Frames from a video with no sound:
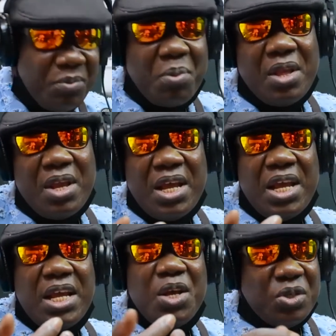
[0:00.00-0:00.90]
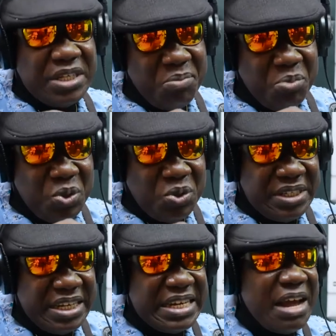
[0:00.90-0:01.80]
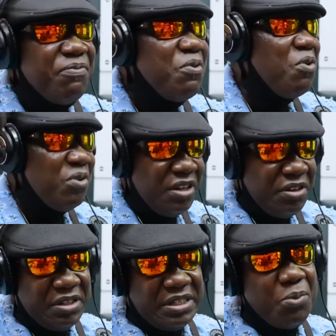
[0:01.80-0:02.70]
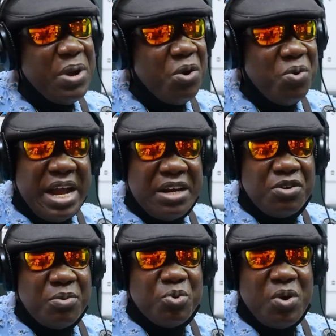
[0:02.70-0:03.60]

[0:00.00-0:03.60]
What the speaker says: He go say music now for, he say where it go end up?